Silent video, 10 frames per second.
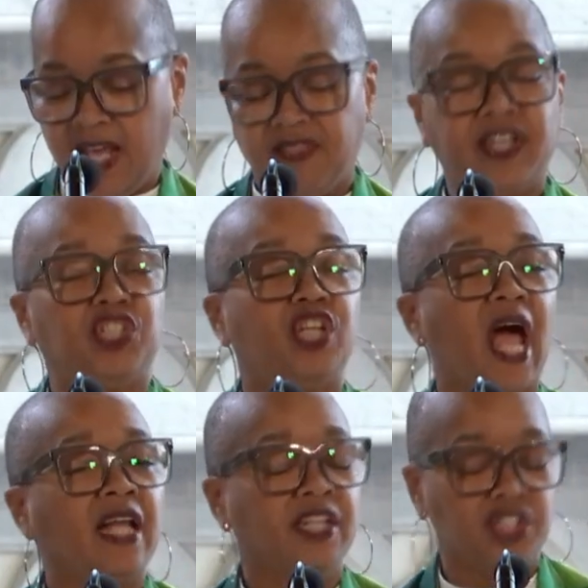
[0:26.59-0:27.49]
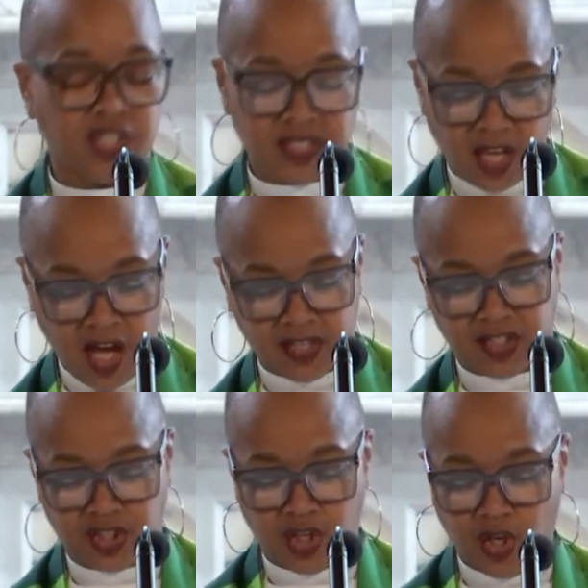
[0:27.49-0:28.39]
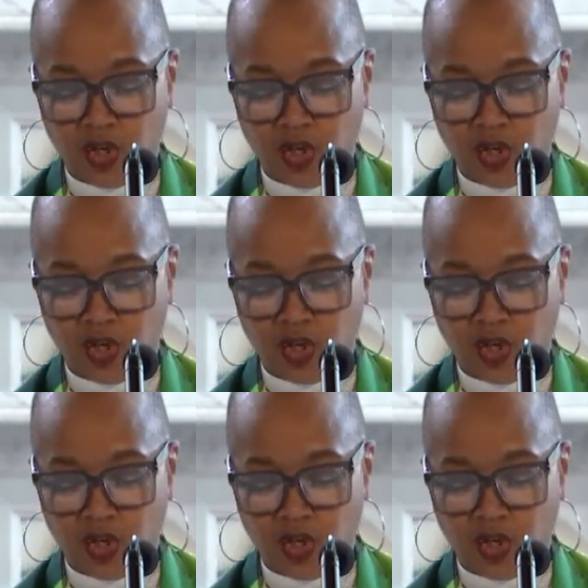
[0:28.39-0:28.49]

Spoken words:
that challenges us